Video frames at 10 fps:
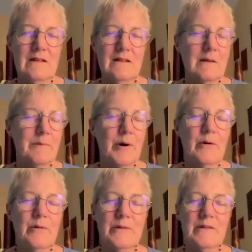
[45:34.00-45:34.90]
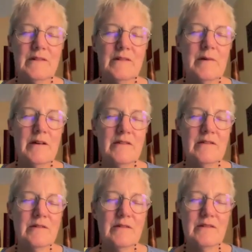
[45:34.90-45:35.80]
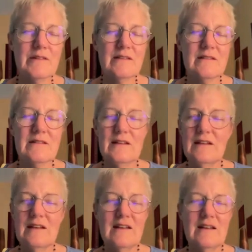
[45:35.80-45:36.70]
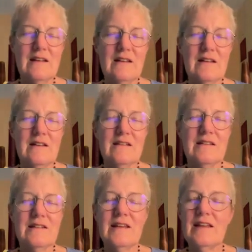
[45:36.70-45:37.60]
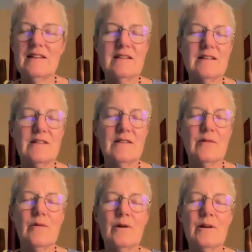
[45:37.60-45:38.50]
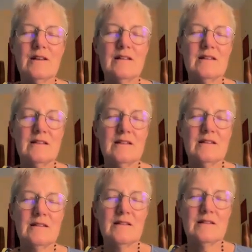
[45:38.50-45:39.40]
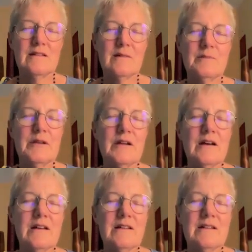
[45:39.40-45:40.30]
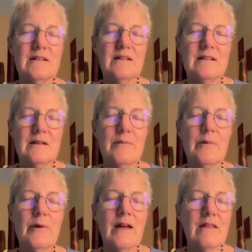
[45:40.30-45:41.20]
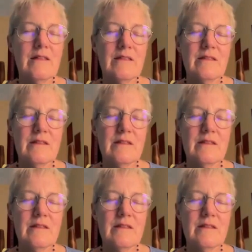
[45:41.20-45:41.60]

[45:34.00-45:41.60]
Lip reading: The bones, the muscles, the tendons, the organs, the blood, the breath,